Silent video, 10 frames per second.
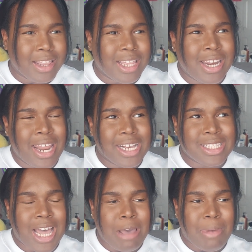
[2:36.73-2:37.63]
The
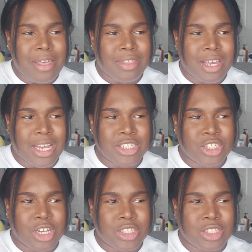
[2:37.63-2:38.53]
next time, I think I
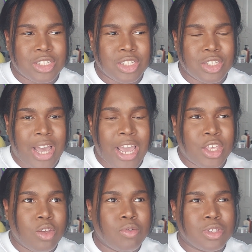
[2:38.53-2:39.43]

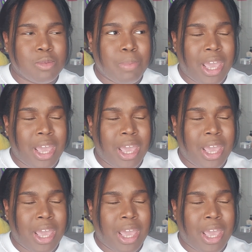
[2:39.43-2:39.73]
used